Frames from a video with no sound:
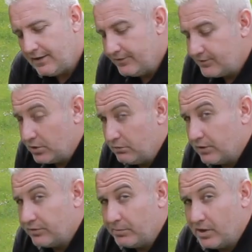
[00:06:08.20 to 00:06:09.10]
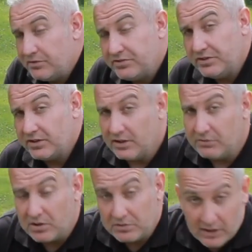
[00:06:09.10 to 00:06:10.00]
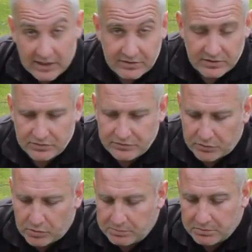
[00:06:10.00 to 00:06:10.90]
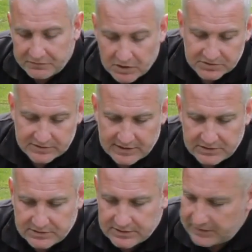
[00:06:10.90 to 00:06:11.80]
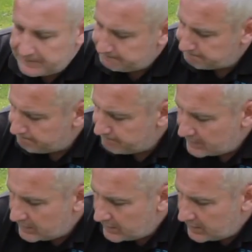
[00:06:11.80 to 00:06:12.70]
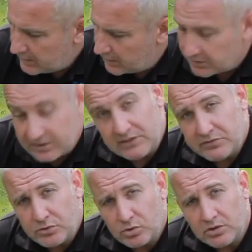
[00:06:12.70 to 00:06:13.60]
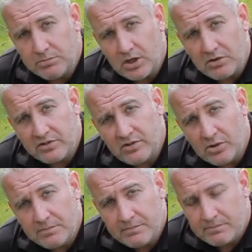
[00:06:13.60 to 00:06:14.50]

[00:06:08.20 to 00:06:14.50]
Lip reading: and 2 rods on my own syndicate where I'm allowed to use 4, but we've got stages there and I didn't have a 4-rod bar at the time.